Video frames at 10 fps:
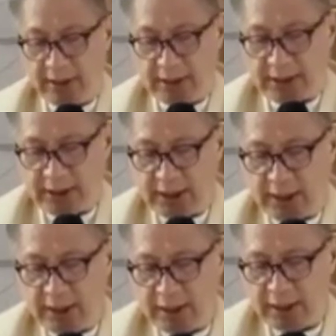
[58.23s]

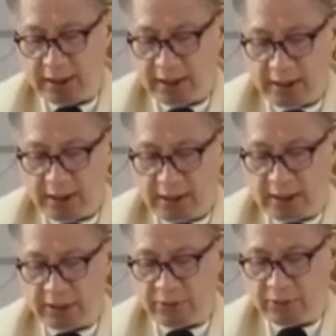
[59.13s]
See
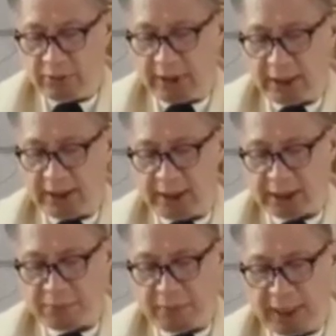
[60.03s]
that you do not
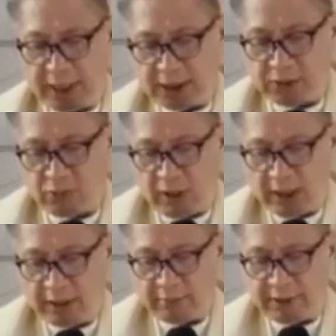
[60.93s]
despise
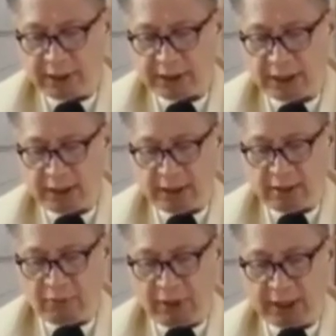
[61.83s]
one of these
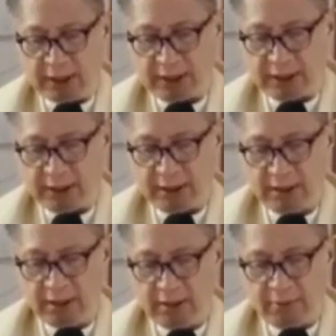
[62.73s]
little ones,
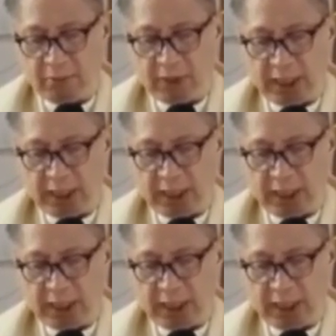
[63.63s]
for